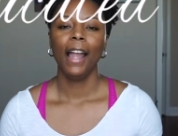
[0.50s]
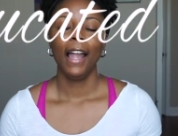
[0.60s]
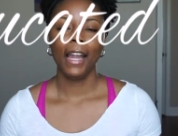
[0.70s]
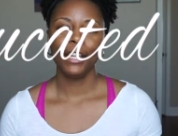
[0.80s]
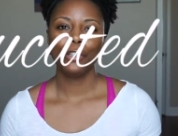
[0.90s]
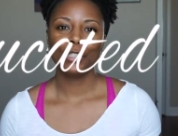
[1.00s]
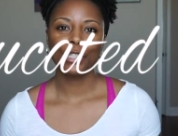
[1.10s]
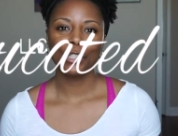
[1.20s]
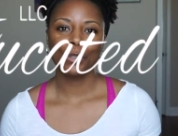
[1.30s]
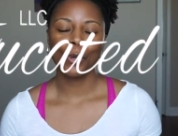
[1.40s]
Hey
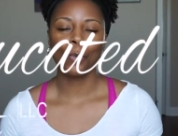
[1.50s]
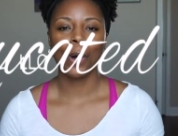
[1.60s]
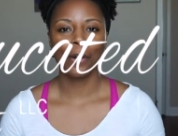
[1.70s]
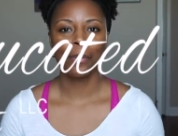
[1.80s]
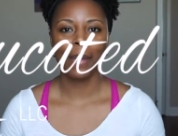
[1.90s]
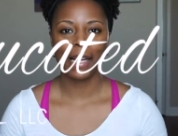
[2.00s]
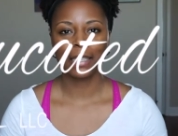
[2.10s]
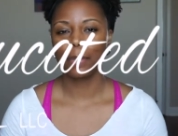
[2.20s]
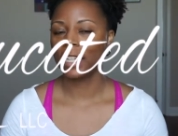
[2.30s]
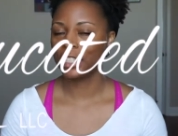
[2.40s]
YouTube, welcome back
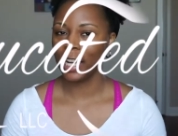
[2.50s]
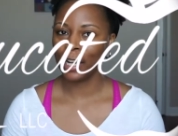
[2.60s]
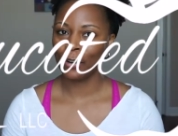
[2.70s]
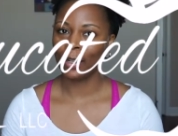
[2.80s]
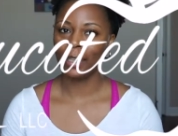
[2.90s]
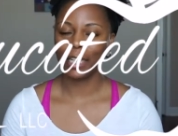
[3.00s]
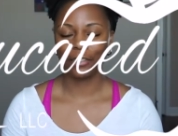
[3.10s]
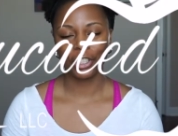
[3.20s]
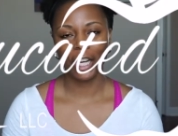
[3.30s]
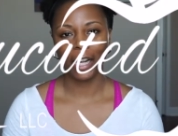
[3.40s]
to my channel and thanks
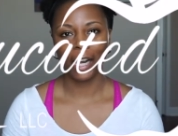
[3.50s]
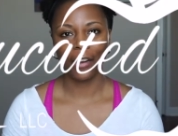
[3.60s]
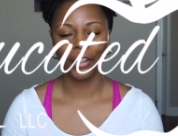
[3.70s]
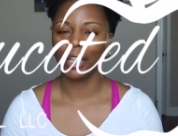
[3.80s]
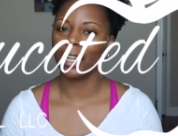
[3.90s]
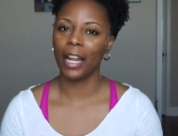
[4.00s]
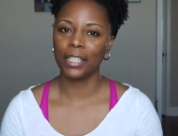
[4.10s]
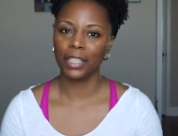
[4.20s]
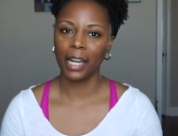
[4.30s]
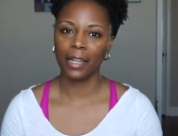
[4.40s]
for checking out another
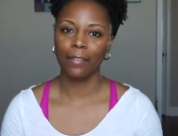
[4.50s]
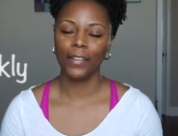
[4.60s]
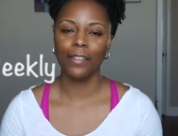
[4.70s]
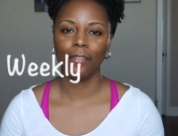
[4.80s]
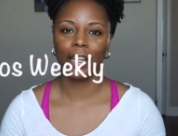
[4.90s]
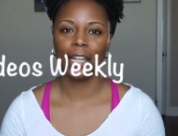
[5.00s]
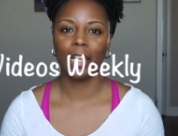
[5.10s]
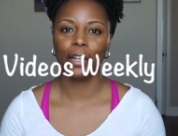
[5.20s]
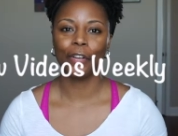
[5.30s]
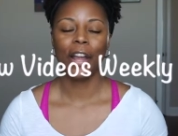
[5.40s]
Educated Fit
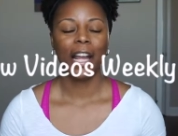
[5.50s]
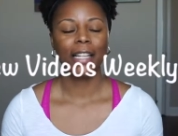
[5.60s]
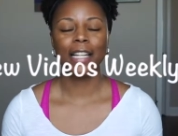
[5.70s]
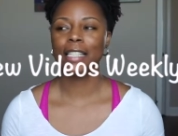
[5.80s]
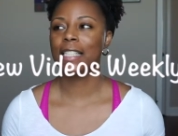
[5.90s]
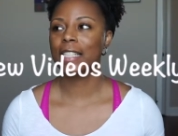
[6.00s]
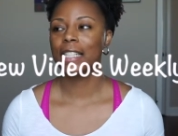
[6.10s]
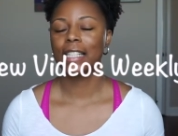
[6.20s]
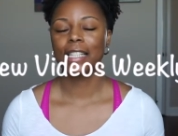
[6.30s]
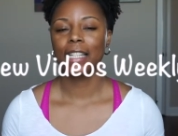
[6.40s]
video. This
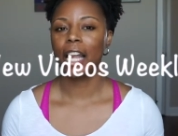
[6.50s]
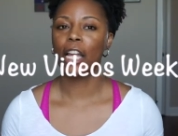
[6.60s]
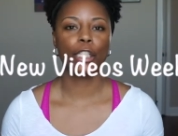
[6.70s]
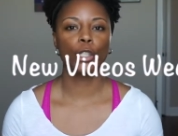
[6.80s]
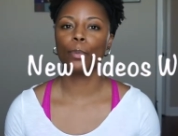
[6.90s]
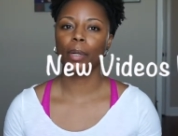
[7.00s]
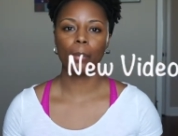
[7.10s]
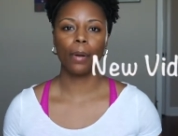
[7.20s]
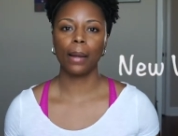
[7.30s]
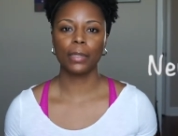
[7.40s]
is super
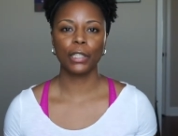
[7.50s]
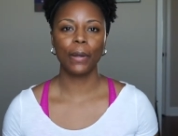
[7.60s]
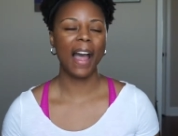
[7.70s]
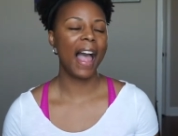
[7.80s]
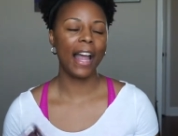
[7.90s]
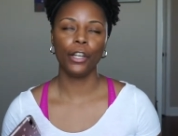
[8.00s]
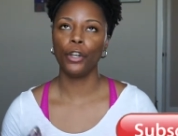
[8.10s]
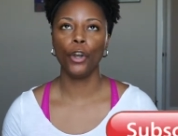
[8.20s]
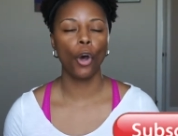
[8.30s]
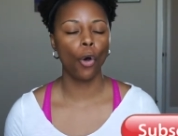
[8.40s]
impromptu. I had
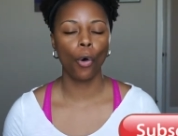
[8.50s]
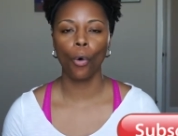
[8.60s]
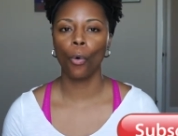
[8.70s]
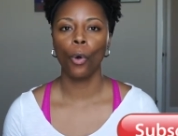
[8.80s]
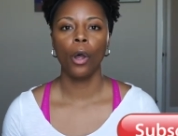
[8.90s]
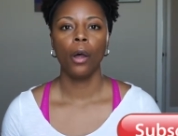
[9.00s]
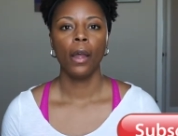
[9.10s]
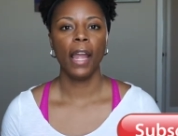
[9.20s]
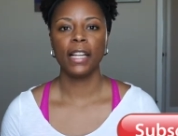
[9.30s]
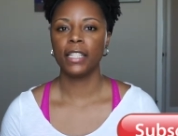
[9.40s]
no
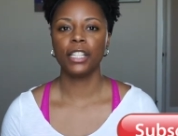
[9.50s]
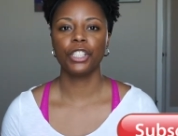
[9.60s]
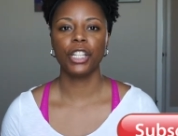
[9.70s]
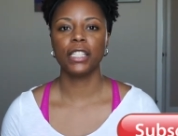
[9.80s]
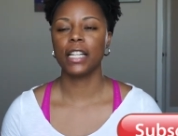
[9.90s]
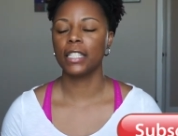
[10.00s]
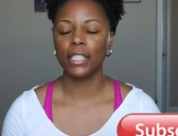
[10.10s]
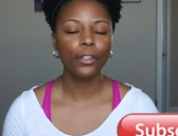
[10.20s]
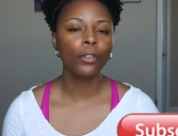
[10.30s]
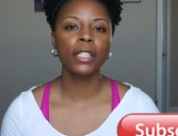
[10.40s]
intentions,
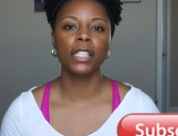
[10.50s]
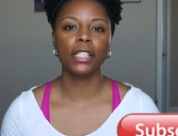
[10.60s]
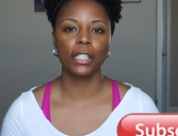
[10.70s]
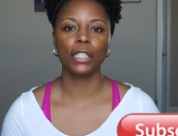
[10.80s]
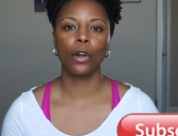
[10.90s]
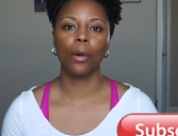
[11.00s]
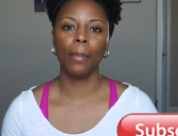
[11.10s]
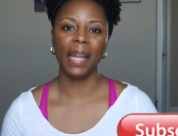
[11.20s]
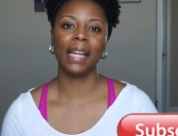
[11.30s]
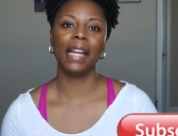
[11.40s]
zero intentions on
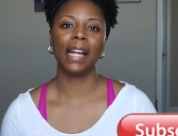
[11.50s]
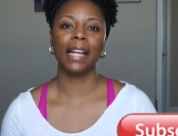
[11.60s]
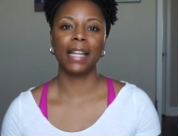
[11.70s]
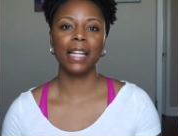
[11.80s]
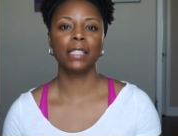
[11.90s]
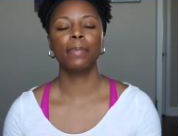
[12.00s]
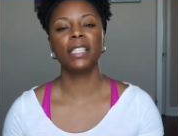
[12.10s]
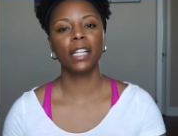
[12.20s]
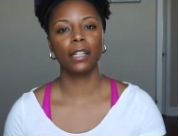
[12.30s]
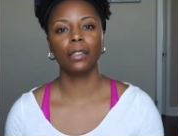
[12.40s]
making this
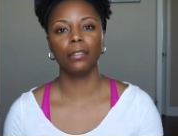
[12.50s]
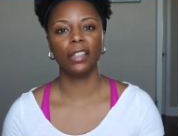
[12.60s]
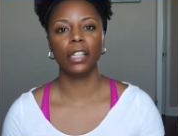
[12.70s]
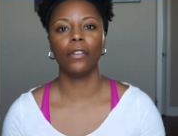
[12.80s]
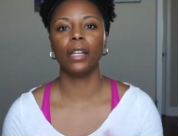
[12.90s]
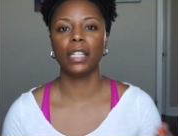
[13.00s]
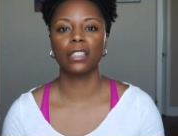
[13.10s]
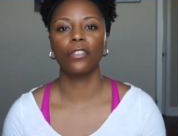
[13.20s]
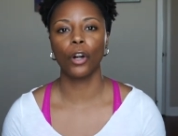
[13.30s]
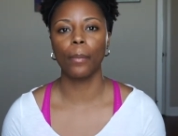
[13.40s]
particular video in
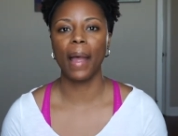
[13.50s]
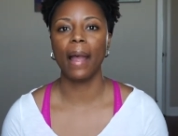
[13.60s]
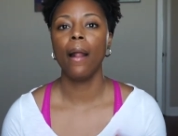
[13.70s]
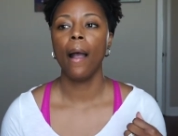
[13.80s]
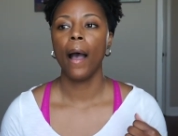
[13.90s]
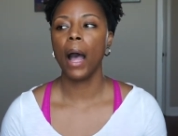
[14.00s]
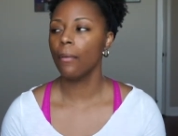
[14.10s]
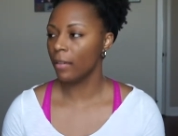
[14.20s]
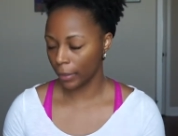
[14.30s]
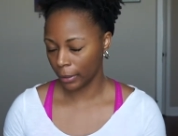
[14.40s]
this format.
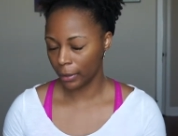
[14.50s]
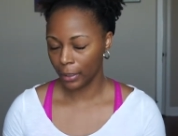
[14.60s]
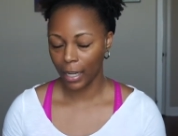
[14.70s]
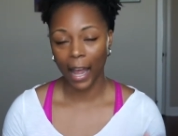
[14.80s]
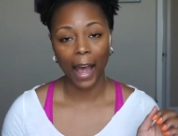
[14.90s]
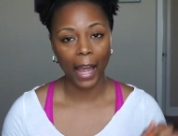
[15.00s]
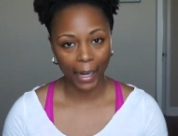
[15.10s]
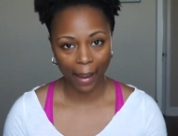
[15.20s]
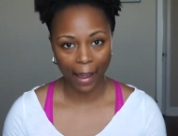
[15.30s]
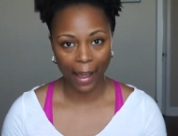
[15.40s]
However, I
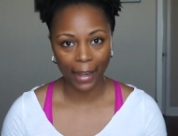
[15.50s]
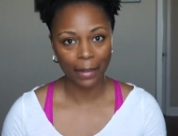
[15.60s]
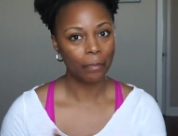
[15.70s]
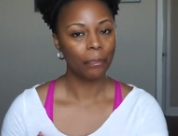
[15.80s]
got